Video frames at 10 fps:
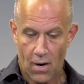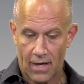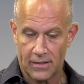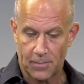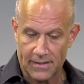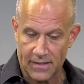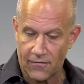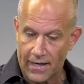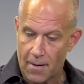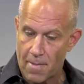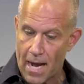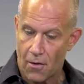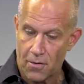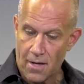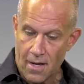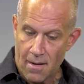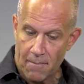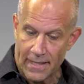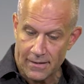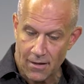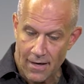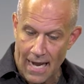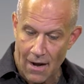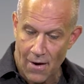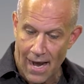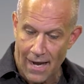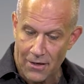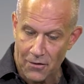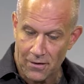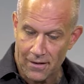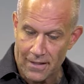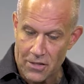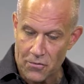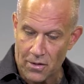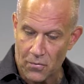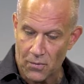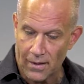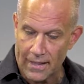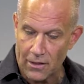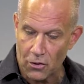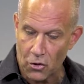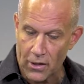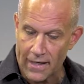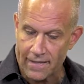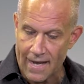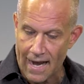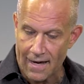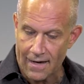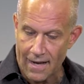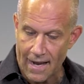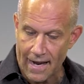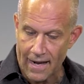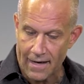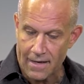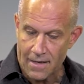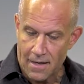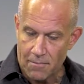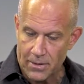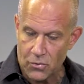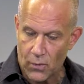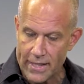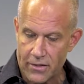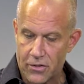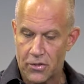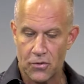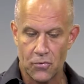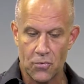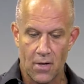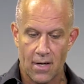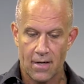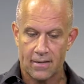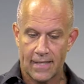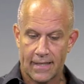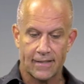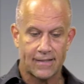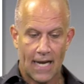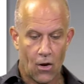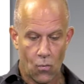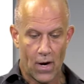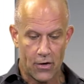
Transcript: specific amount, based on how accurately you can really look at that and between two ticks tell where